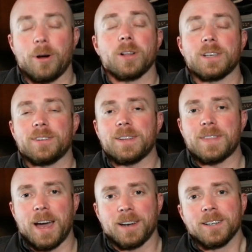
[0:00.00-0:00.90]
I'll leave it
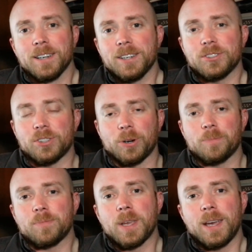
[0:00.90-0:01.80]
at that.
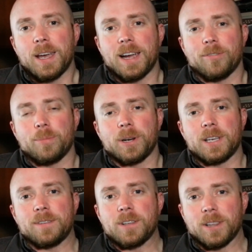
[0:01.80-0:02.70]
So, hey
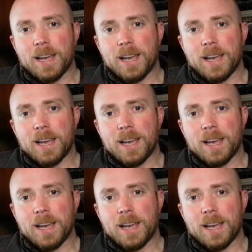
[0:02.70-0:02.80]
everybody, if you